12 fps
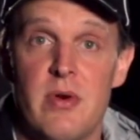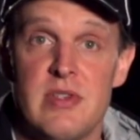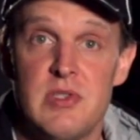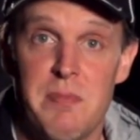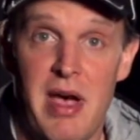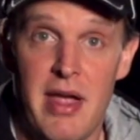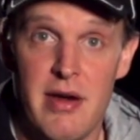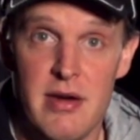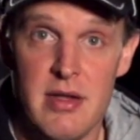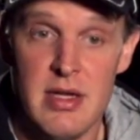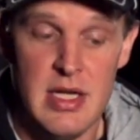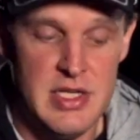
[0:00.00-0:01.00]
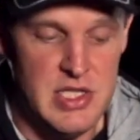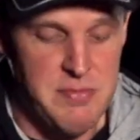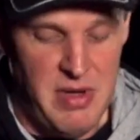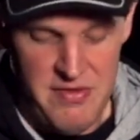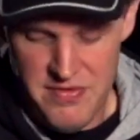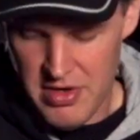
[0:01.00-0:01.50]
more inspired
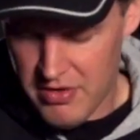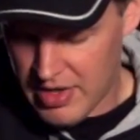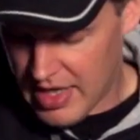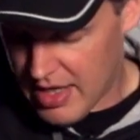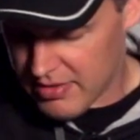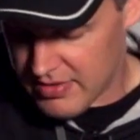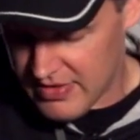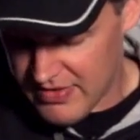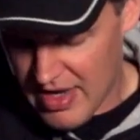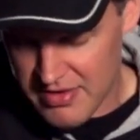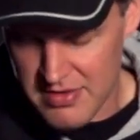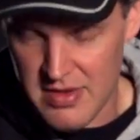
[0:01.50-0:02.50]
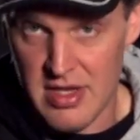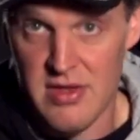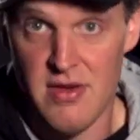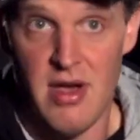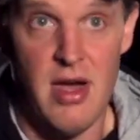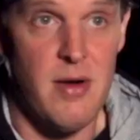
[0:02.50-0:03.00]
just by figuring out the sounds of the
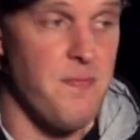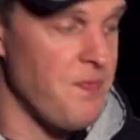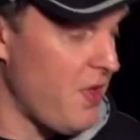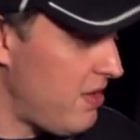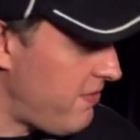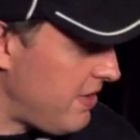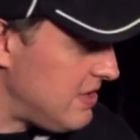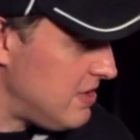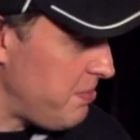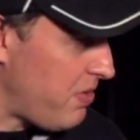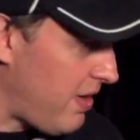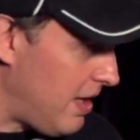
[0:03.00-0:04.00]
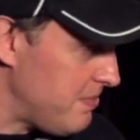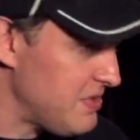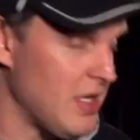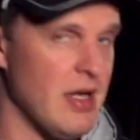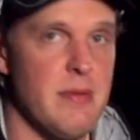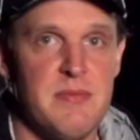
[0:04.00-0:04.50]
guitar and a very simple amp
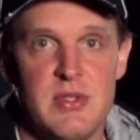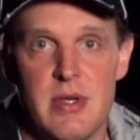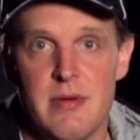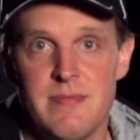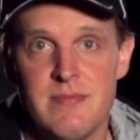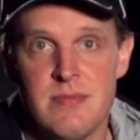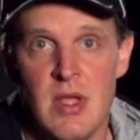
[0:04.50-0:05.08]
setup. So